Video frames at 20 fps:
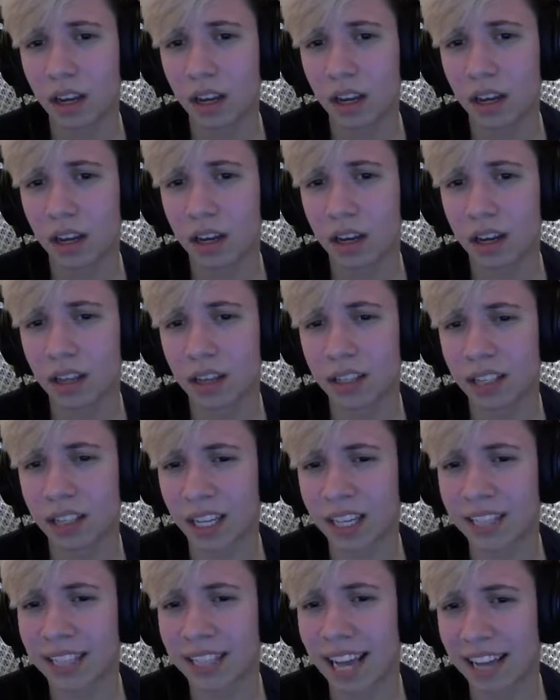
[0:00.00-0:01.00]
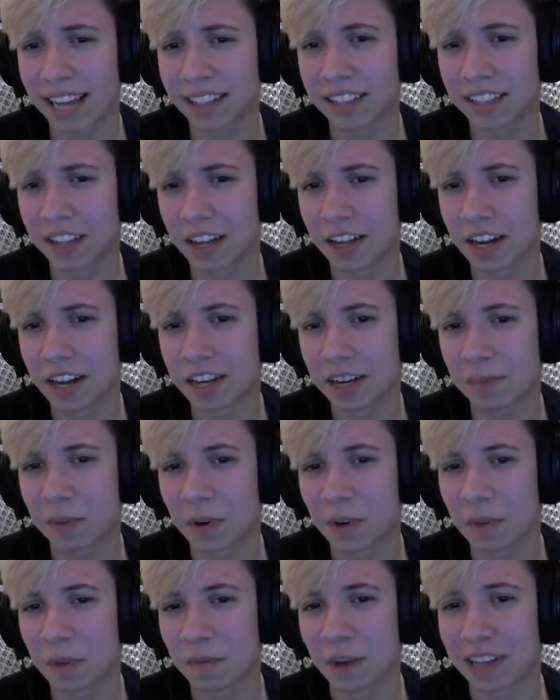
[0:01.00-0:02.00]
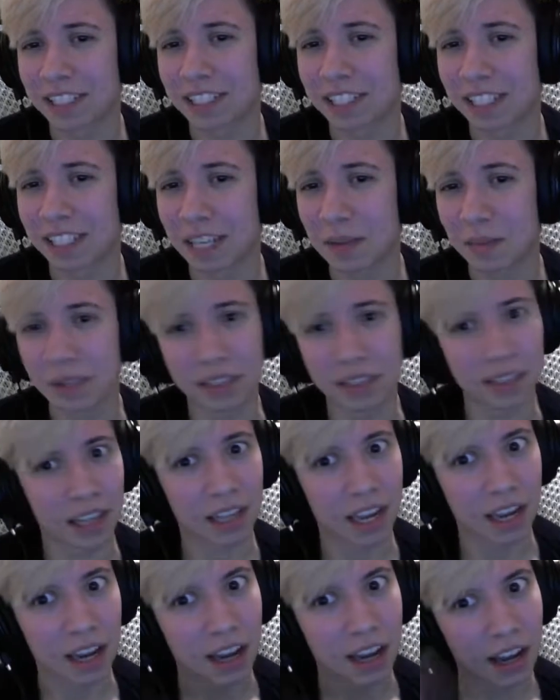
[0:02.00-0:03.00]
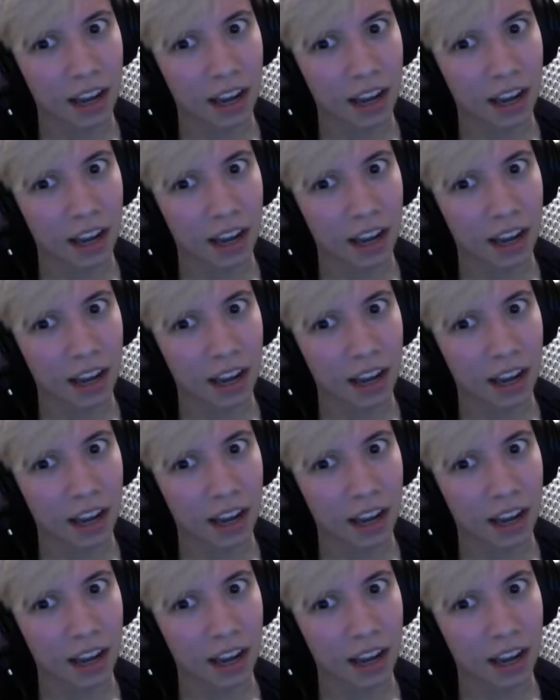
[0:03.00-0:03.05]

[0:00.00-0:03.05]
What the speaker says: his like last line in Birth by Sleep is like,